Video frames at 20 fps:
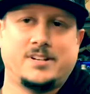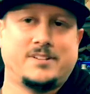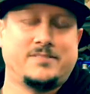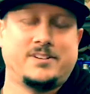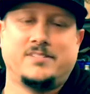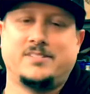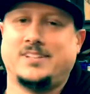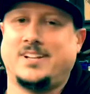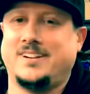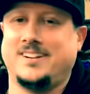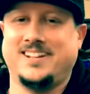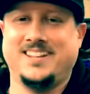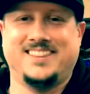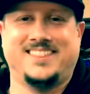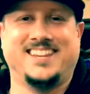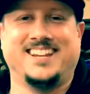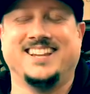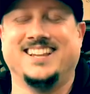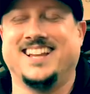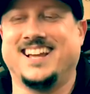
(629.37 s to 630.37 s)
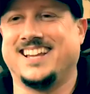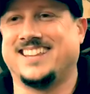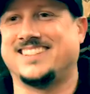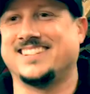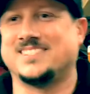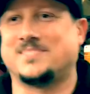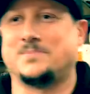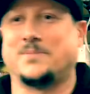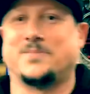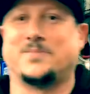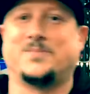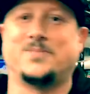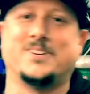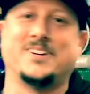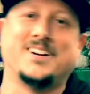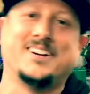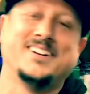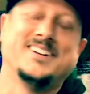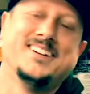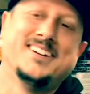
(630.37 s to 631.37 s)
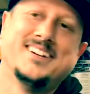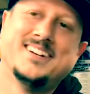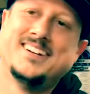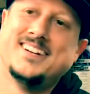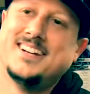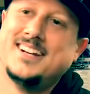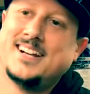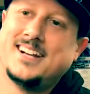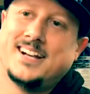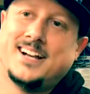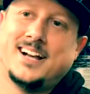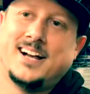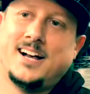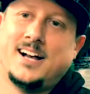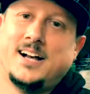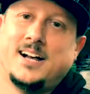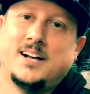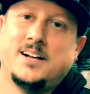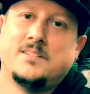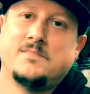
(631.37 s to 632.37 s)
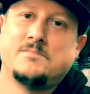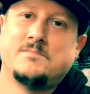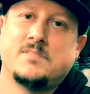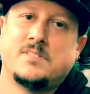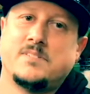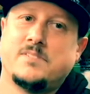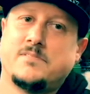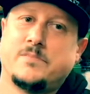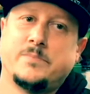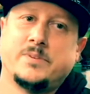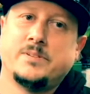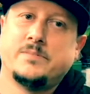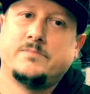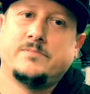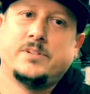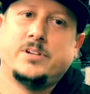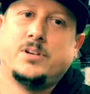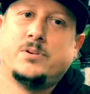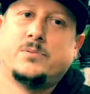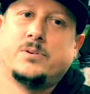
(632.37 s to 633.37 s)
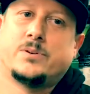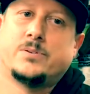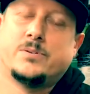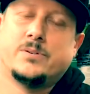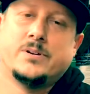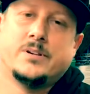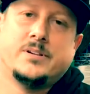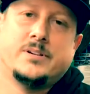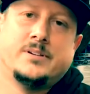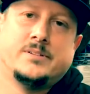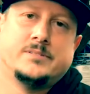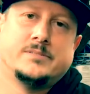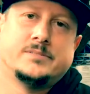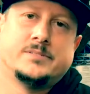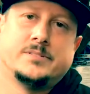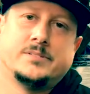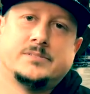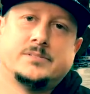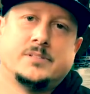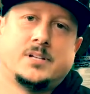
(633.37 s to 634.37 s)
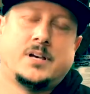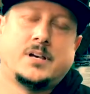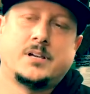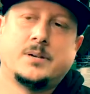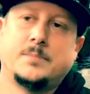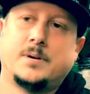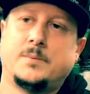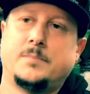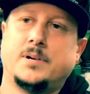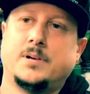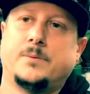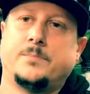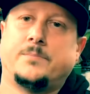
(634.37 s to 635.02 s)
never done anything like this before. I've never been video recorded talking about my own